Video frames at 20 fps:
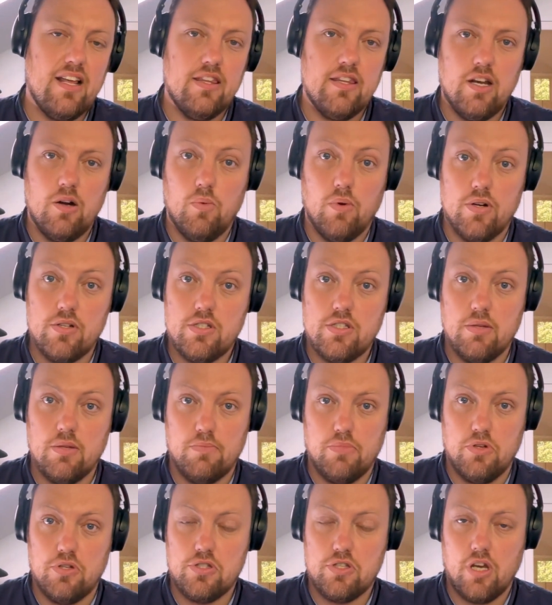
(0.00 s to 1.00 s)
that it wants to
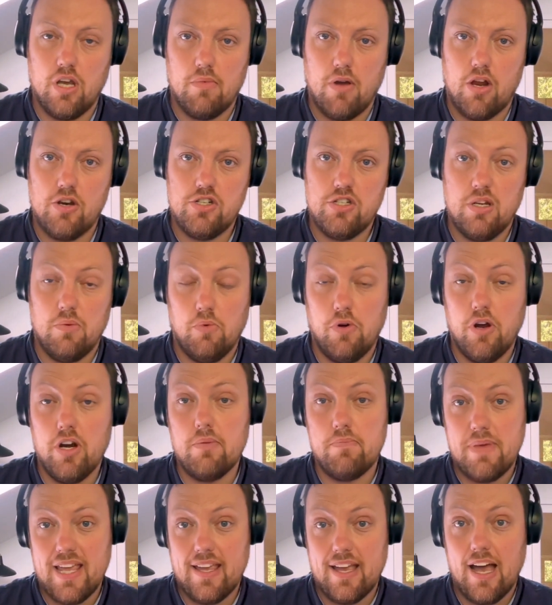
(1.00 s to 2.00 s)
boost home ownership, were to
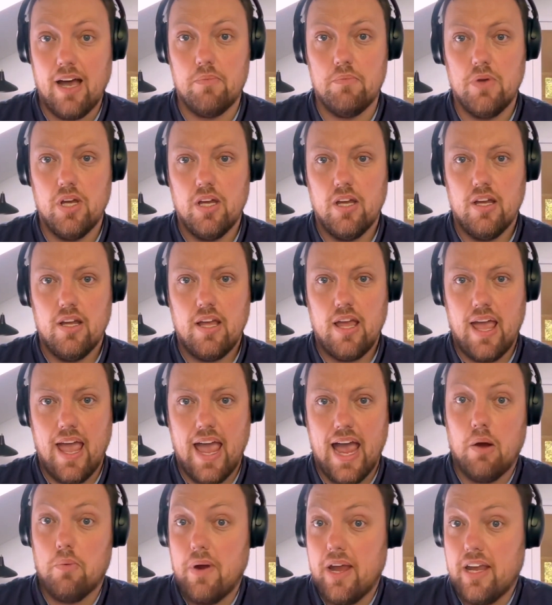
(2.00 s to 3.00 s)
pick up
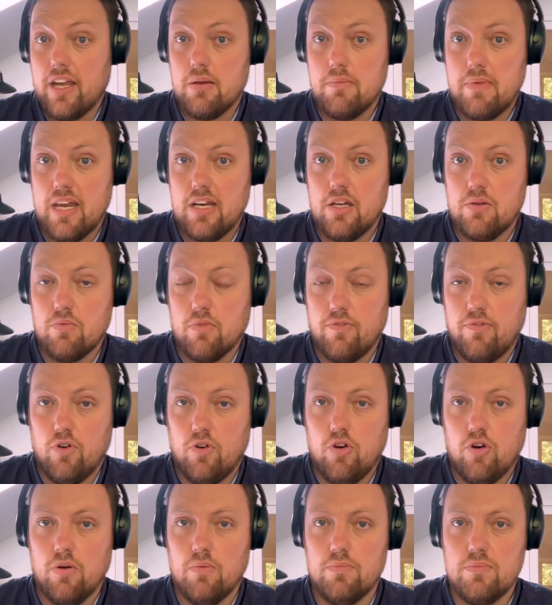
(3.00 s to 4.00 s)
our recommended
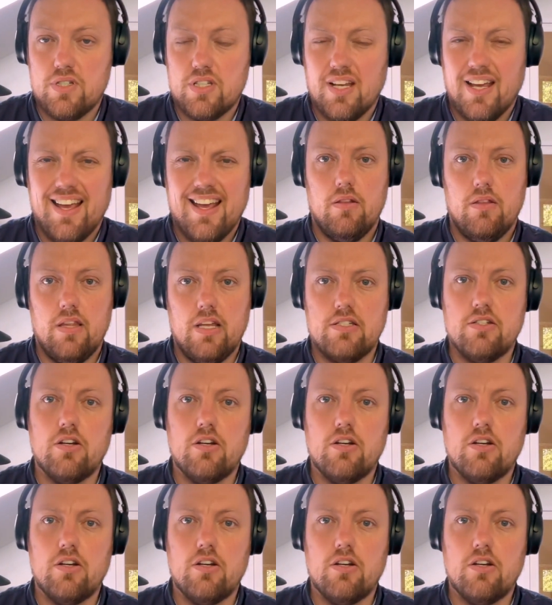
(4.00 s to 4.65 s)
reforms, there's